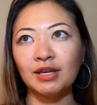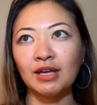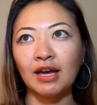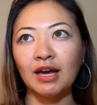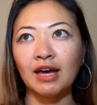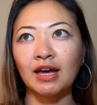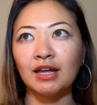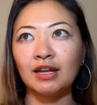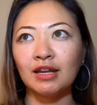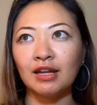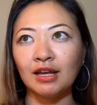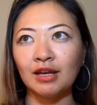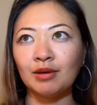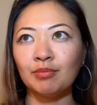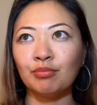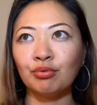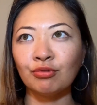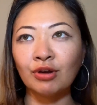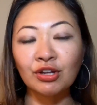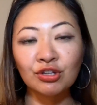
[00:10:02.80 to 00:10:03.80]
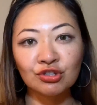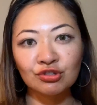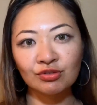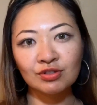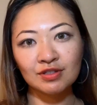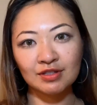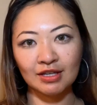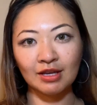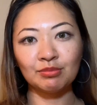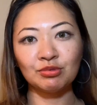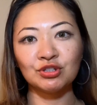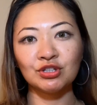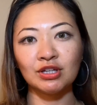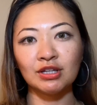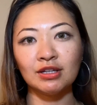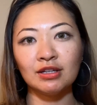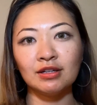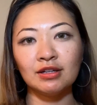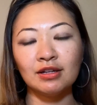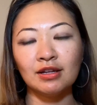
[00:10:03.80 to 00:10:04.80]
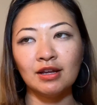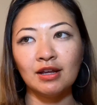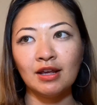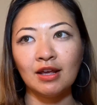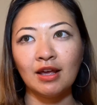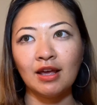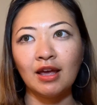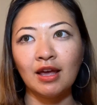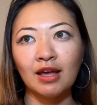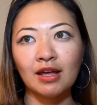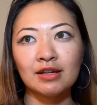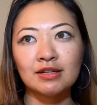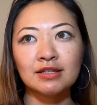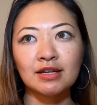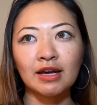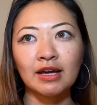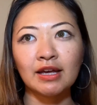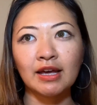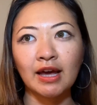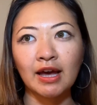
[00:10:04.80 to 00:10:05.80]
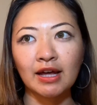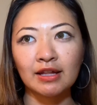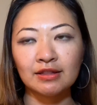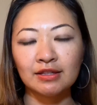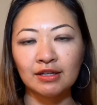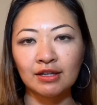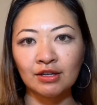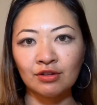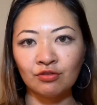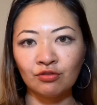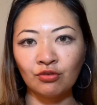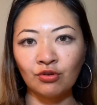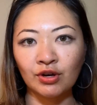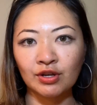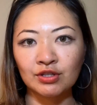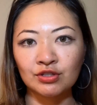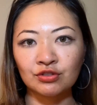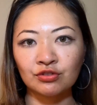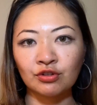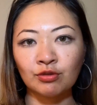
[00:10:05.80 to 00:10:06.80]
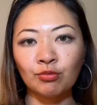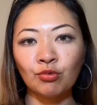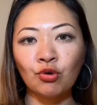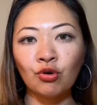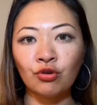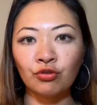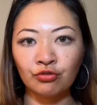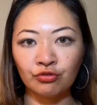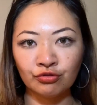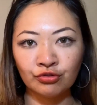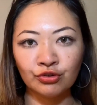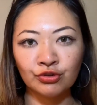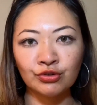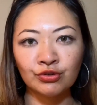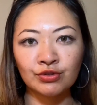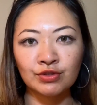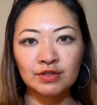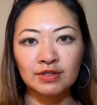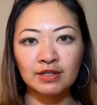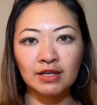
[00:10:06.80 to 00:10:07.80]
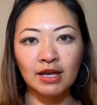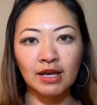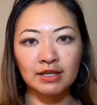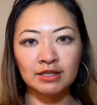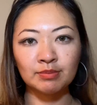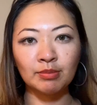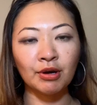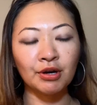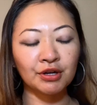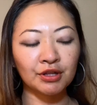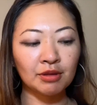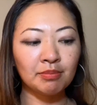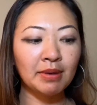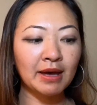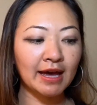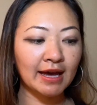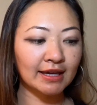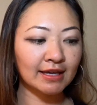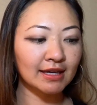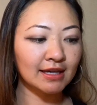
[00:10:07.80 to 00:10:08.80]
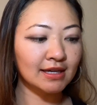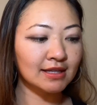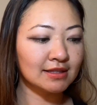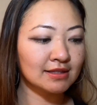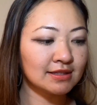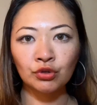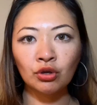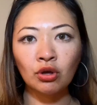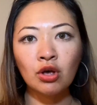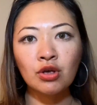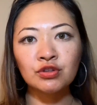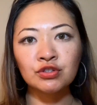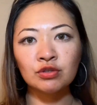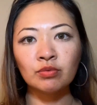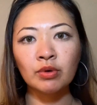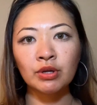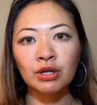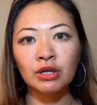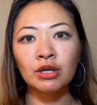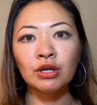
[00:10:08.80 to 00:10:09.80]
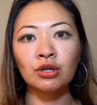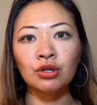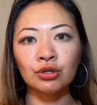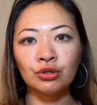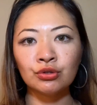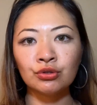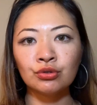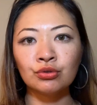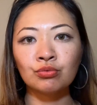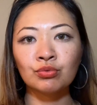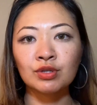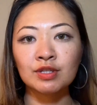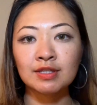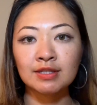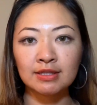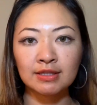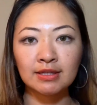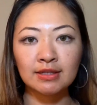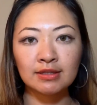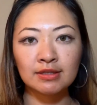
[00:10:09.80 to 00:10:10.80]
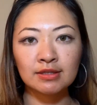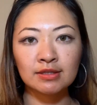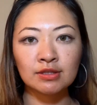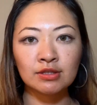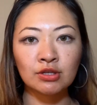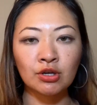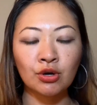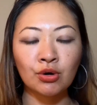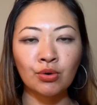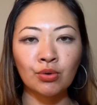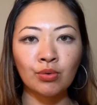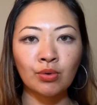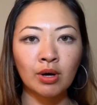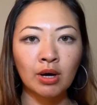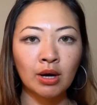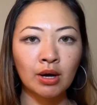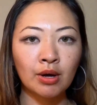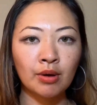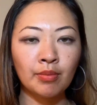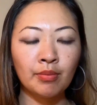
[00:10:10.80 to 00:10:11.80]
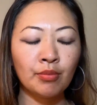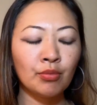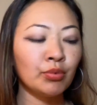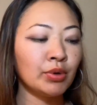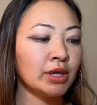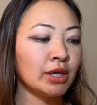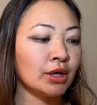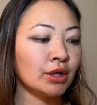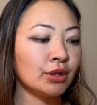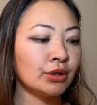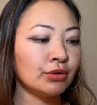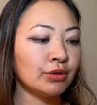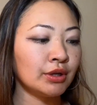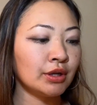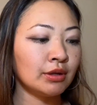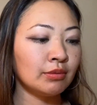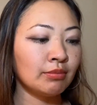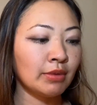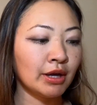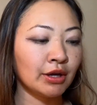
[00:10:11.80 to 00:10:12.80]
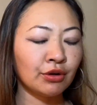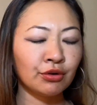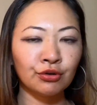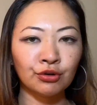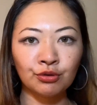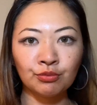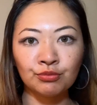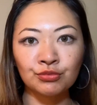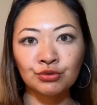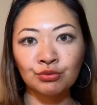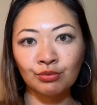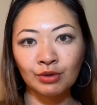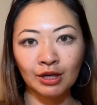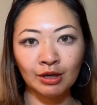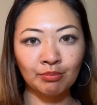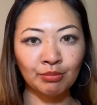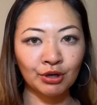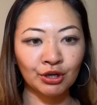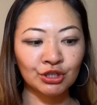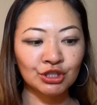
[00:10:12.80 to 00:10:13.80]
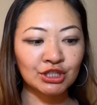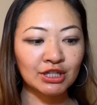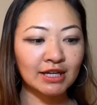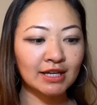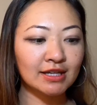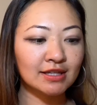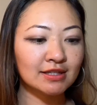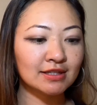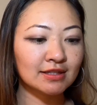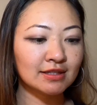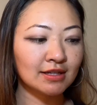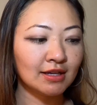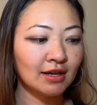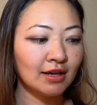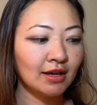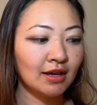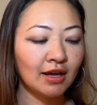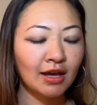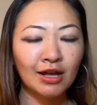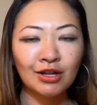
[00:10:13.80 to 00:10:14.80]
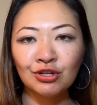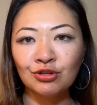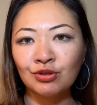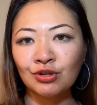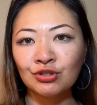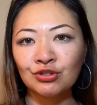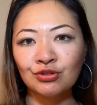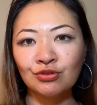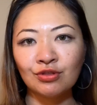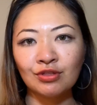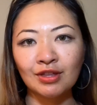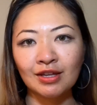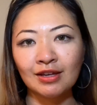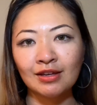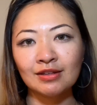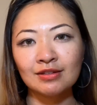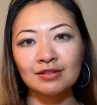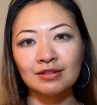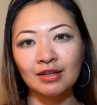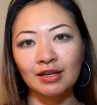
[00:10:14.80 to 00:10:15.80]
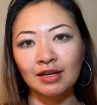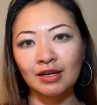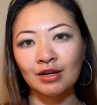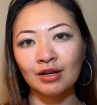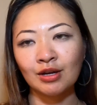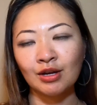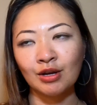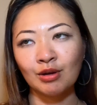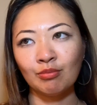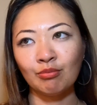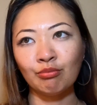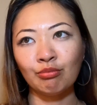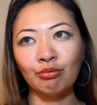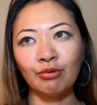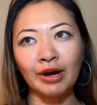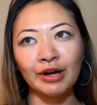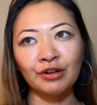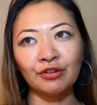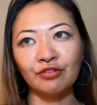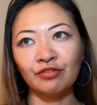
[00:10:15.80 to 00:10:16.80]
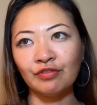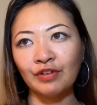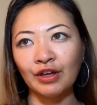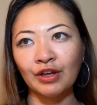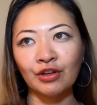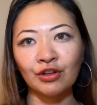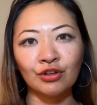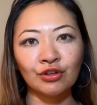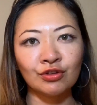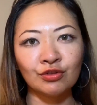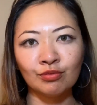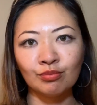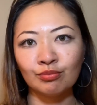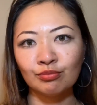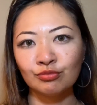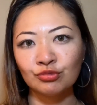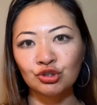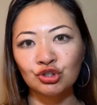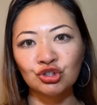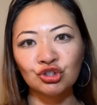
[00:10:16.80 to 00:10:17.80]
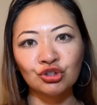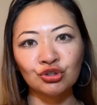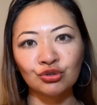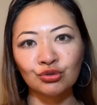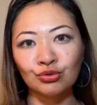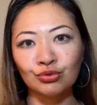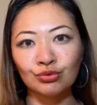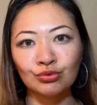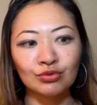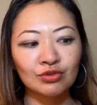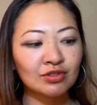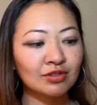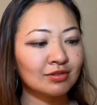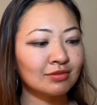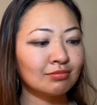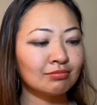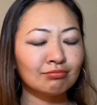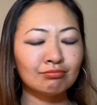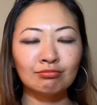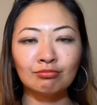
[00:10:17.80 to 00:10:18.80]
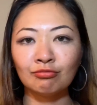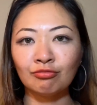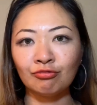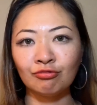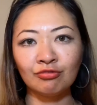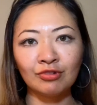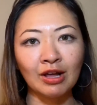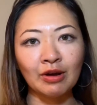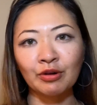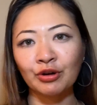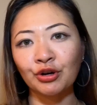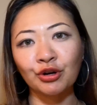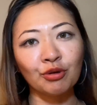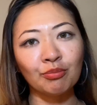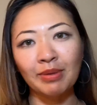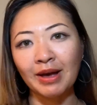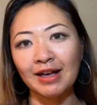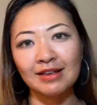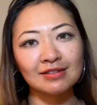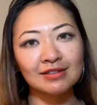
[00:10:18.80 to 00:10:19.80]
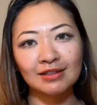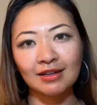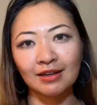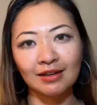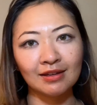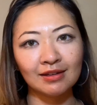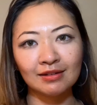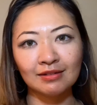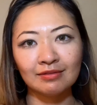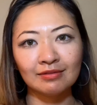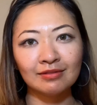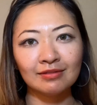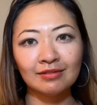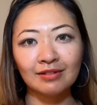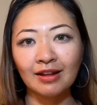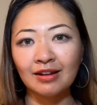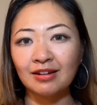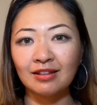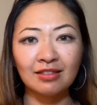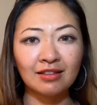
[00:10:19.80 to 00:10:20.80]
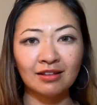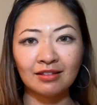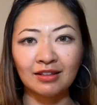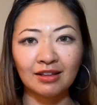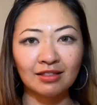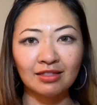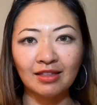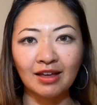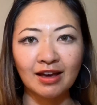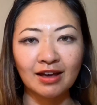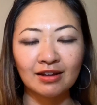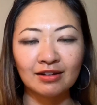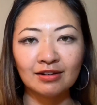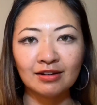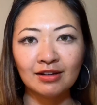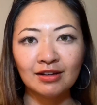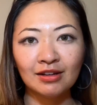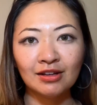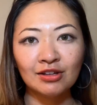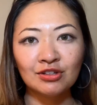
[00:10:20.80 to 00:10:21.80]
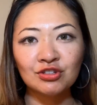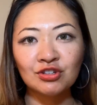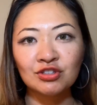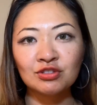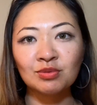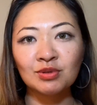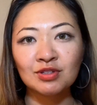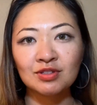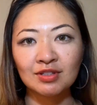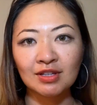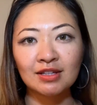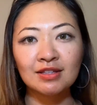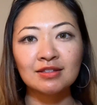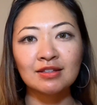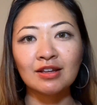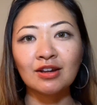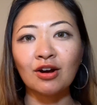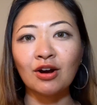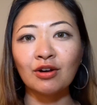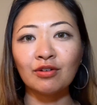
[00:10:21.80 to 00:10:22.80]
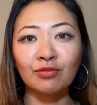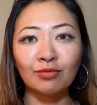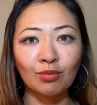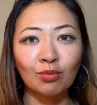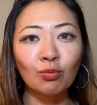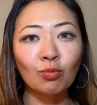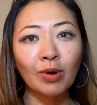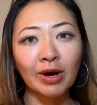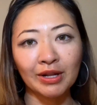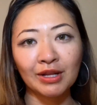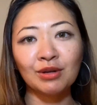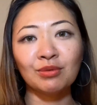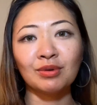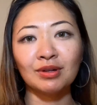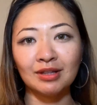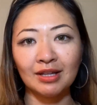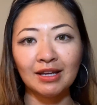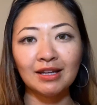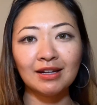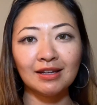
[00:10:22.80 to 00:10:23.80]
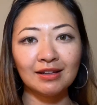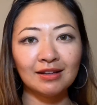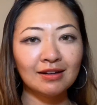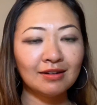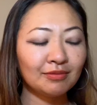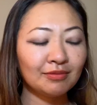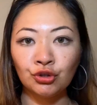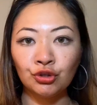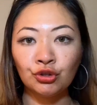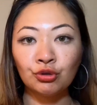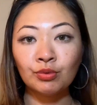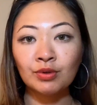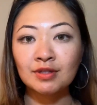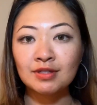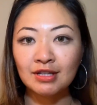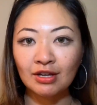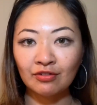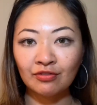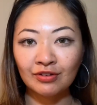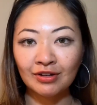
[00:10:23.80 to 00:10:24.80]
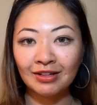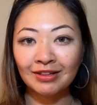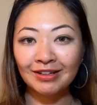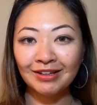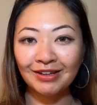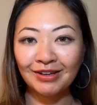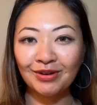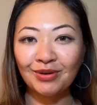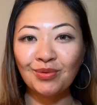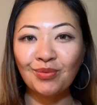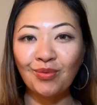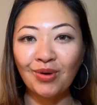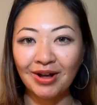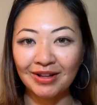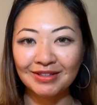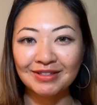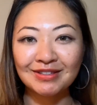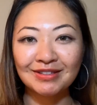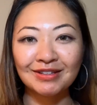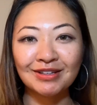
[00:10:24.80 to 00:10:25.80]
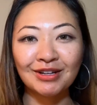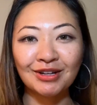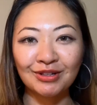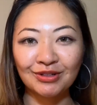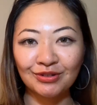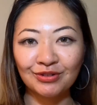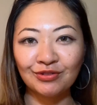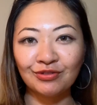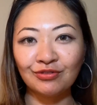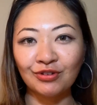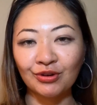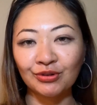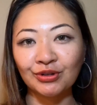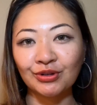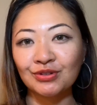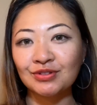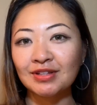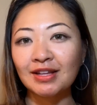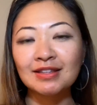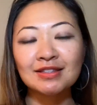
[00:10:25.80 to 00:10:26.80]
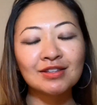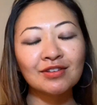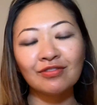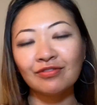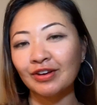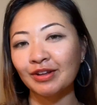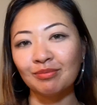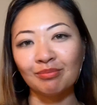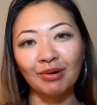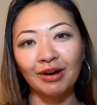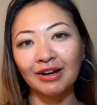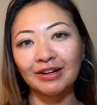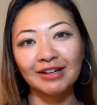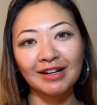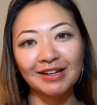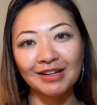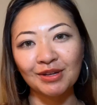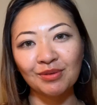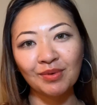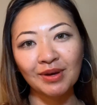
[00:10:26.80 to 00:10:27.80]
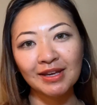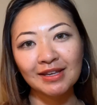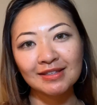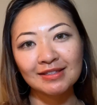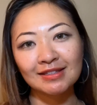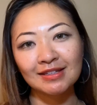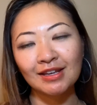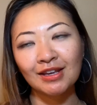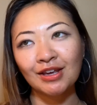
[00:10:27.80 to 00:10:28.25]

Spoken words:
had a brunch reception and I had the invoice from Whole Foods as part of the packet. You'll also want to include receipts. So we included my groom's ring purchase, and you can do things like bridal veil, shoes, flower girl basket, anything like that. Just receipts that are wedding related. You will definitely want to include photos. That's the fun part anyways.